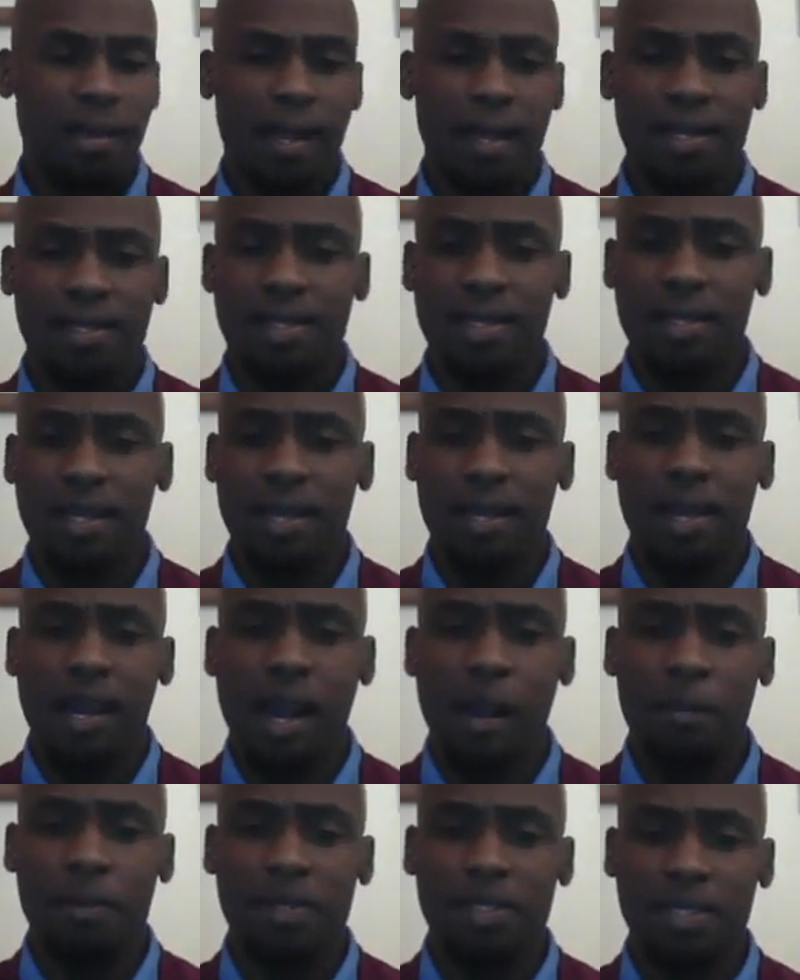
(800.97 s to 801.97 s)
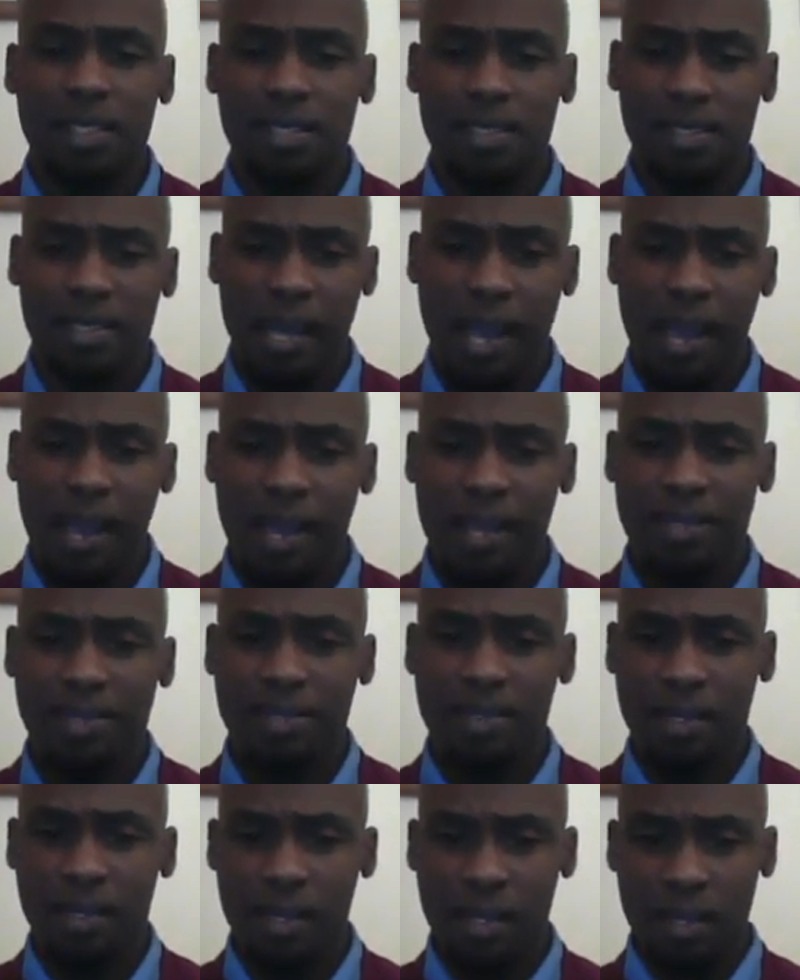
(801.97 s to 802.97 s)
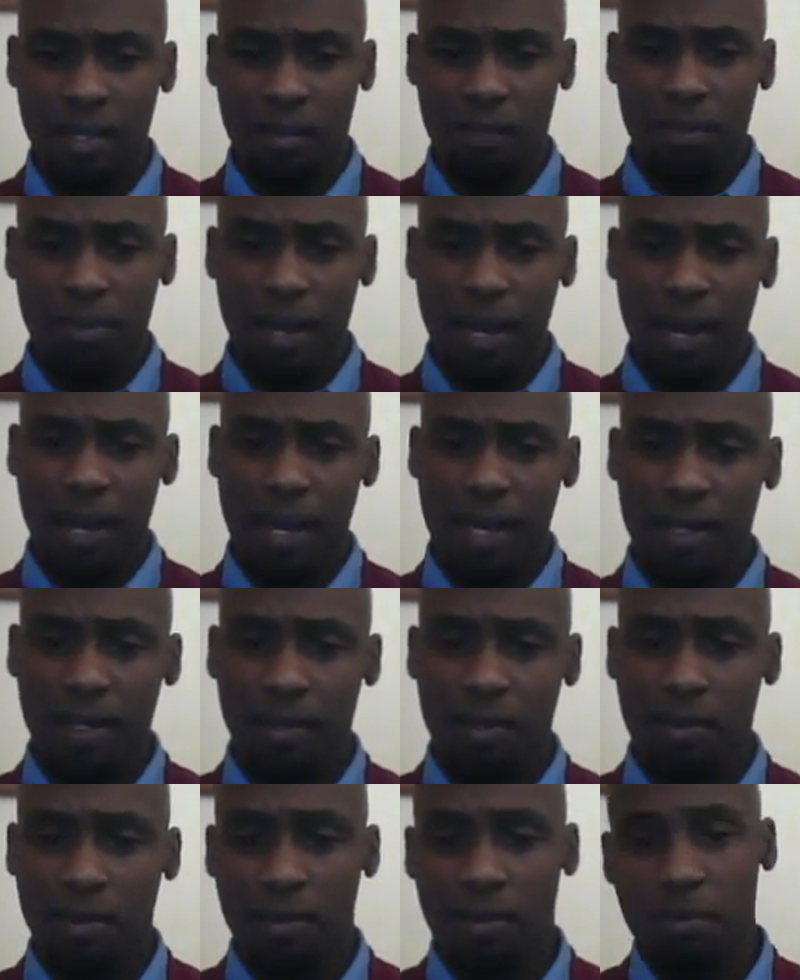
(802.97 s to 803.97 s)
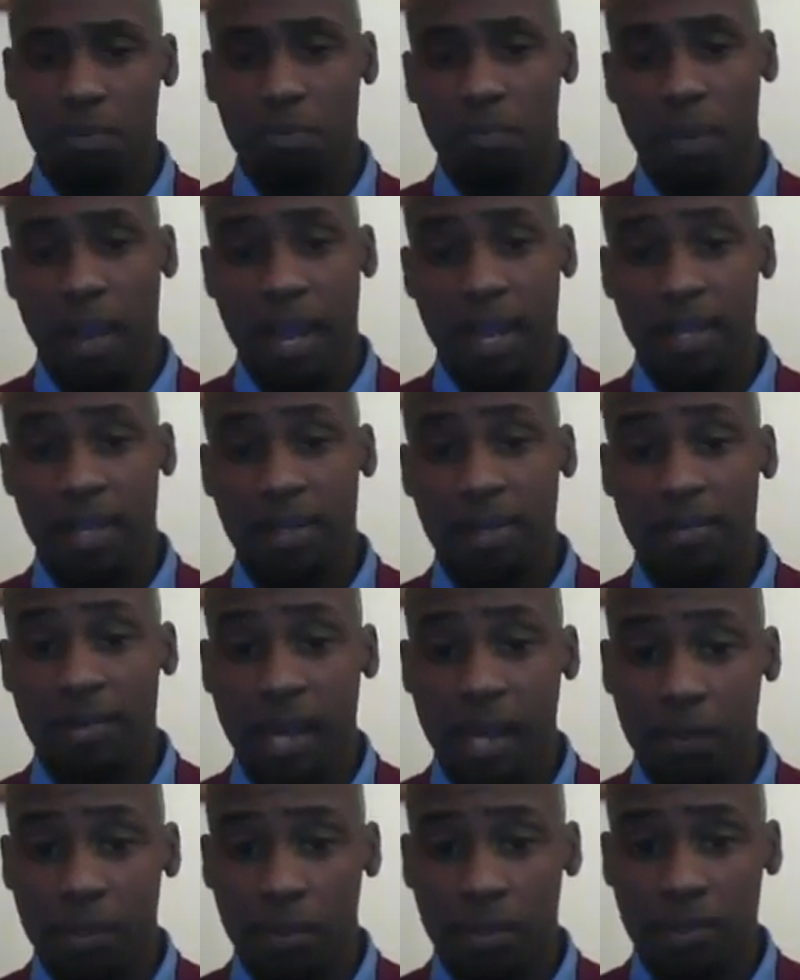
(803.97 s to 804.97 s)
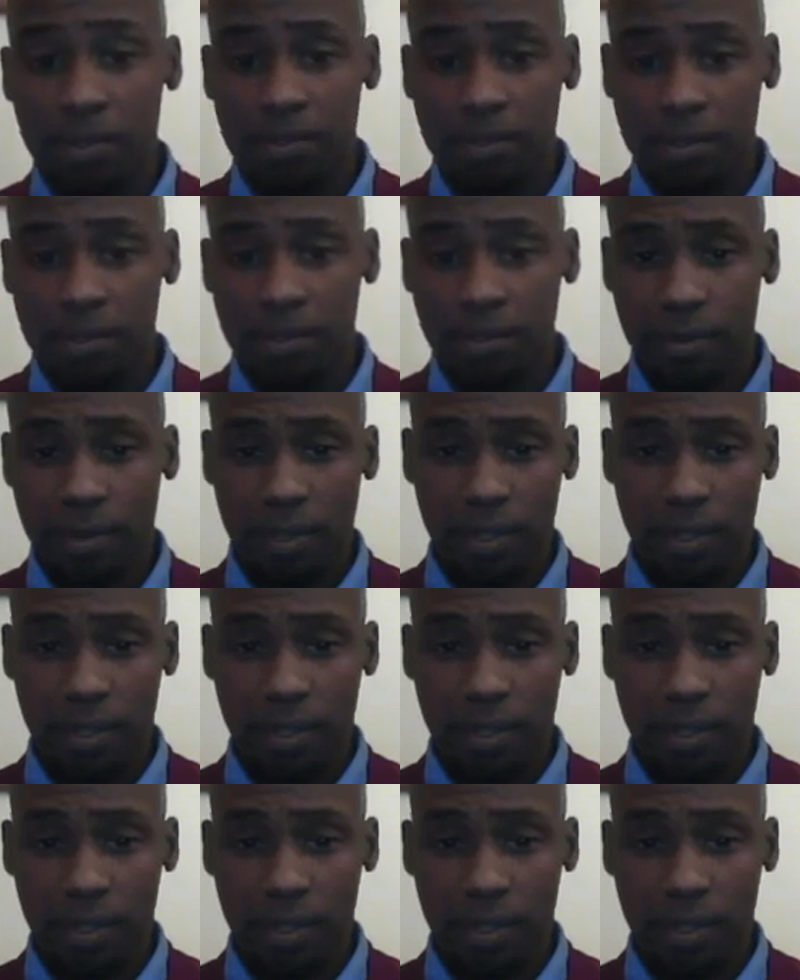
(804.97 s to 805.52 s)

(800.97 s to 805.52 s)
like I said, they accomplish these tasks by paying your neighbors,